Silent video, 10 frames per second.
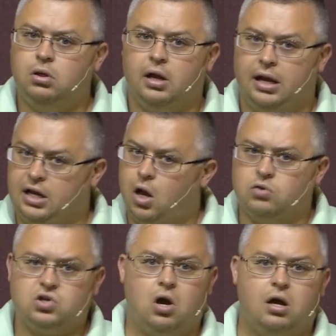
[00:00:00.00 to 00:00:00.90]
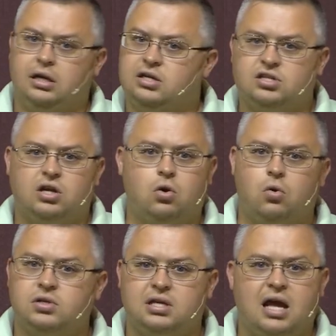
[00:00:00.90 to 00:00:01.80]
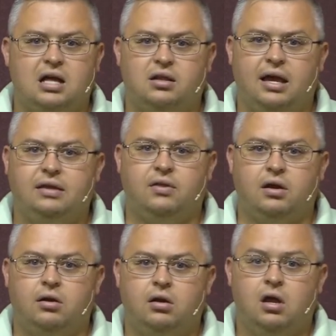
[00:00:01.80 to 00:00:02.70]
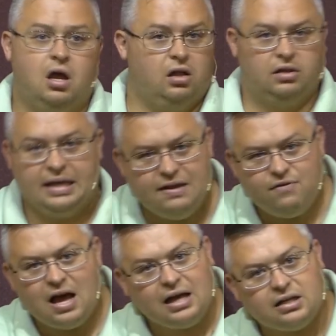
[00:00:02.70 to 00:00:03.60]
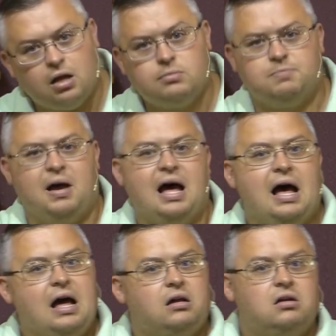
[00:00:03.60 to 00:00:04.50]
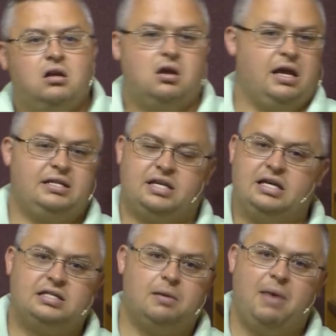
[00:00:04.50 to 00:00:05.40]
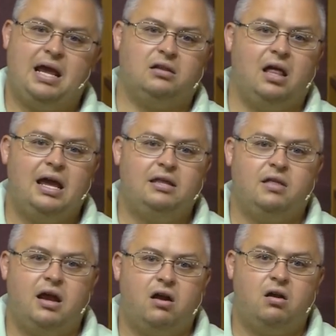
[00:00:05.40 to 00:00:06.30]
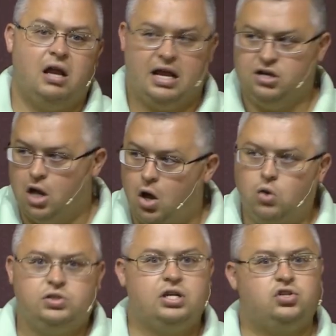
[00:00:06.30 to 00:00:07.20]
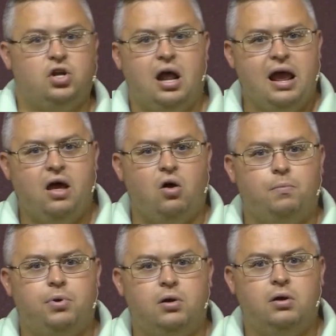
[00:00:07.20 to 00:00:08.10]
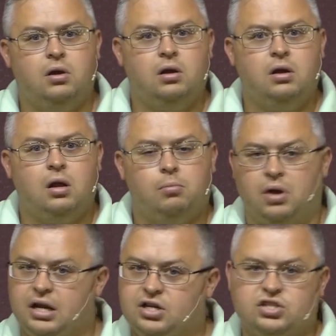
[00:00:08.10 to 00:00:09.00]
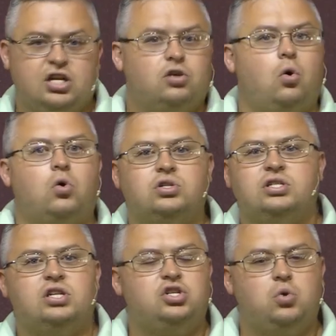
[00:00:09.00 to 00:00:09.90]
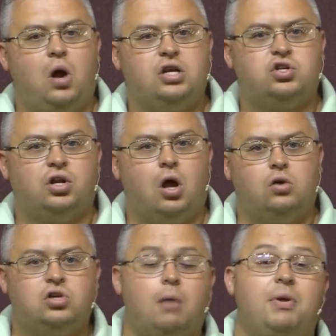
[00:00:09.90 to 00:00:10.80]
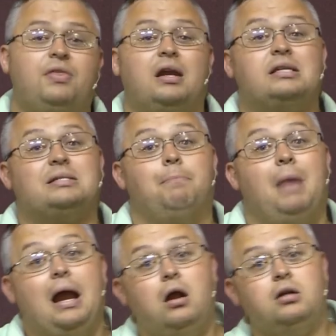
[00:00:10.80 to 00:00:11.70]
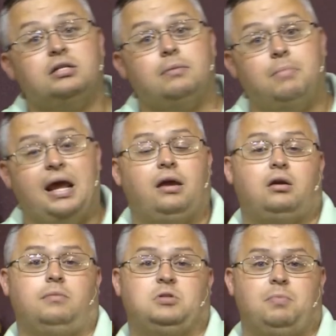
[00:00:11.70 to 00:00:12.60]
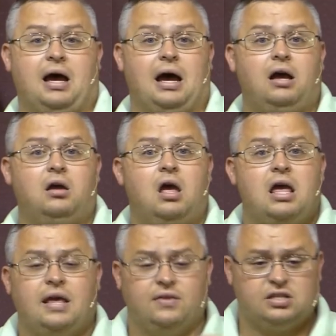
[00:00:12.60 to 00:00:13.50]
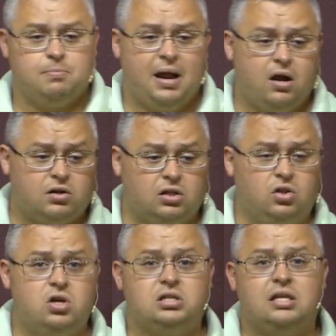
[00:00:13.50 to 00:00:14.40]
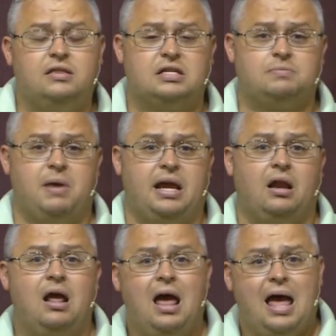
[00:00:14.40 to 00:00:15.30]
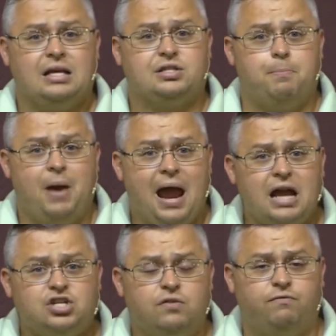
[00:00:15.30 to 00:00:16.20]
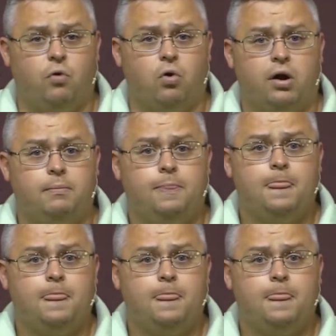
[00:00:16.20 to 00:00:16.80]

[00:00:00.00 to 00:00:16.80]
And he goes on, he just ignores the guy laying there. A Levite comes by, he sees the man laying there, he knows he should help, but he just ignores the situation and goes on. But then a Samaritan man comes by, and the Samaritan looks at this man, has compassion for him.